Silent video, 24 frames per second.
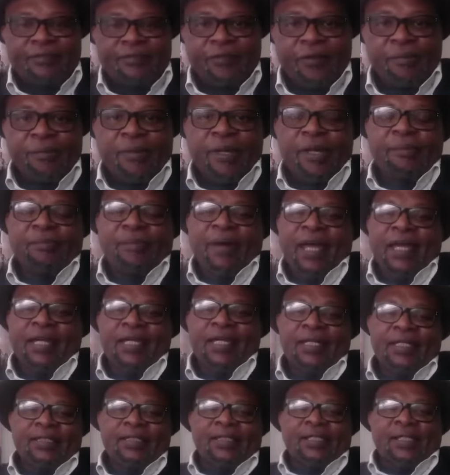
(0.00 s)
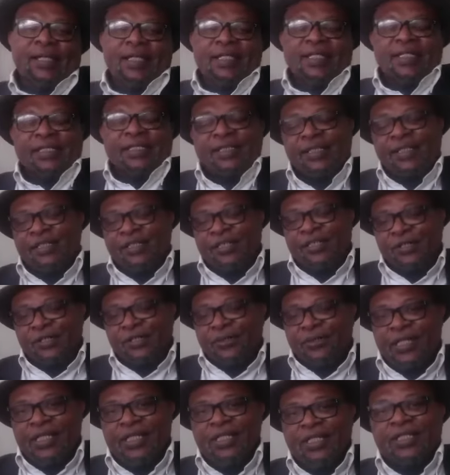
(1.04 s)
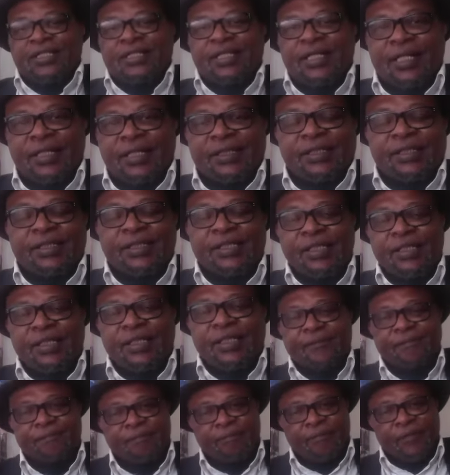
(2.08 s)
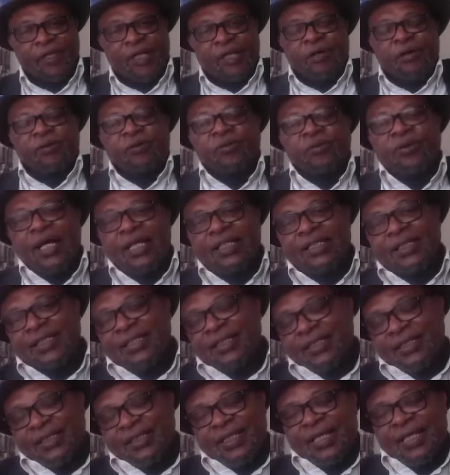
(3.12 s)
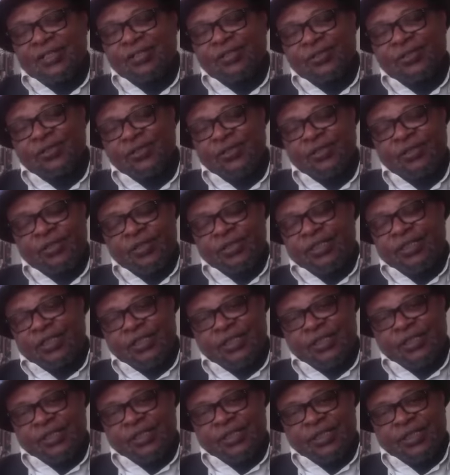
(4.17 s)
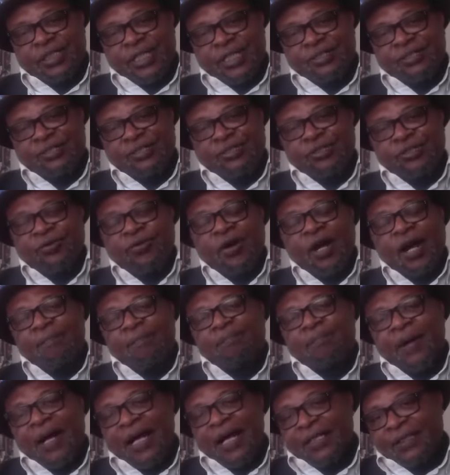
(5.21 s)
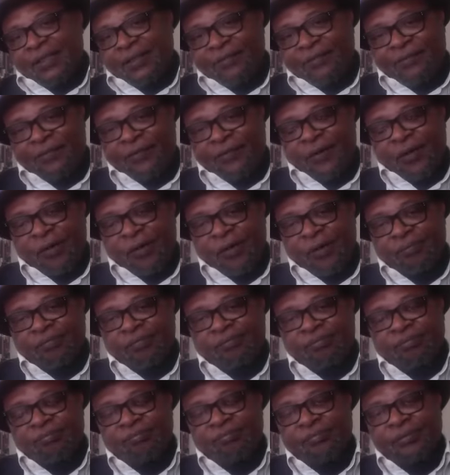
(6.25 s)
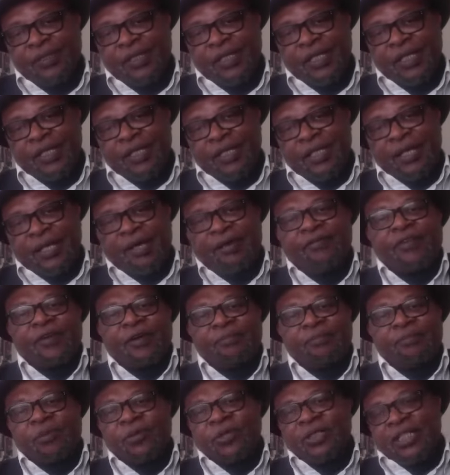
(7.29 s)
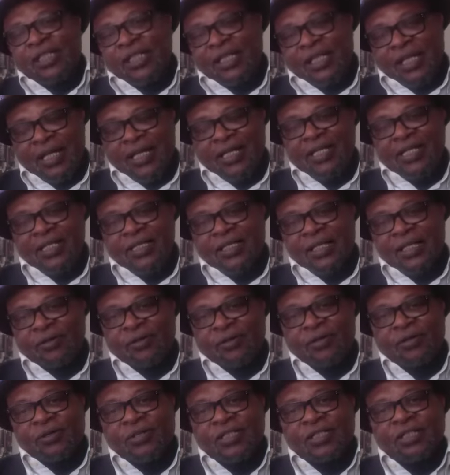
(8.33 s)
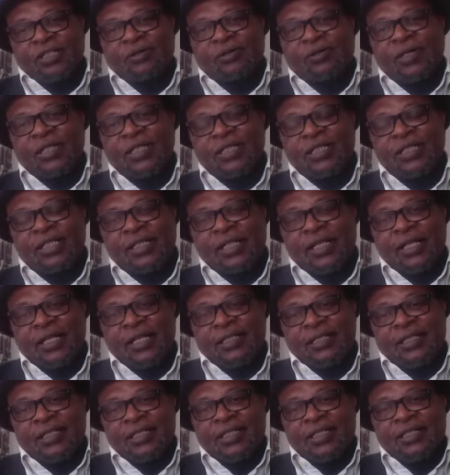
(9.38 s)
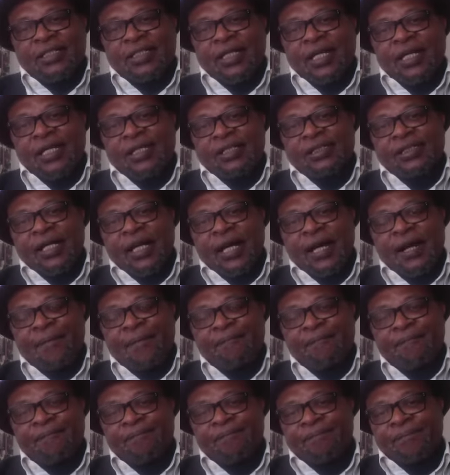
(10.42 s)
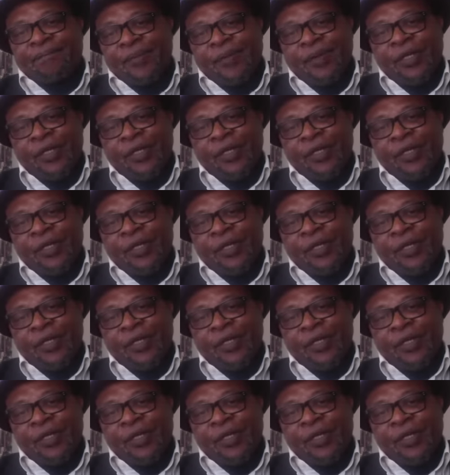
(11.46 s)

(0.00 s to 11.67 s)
for me, my interest in you is that what set, sets you apart from everybody else across the continent is that um,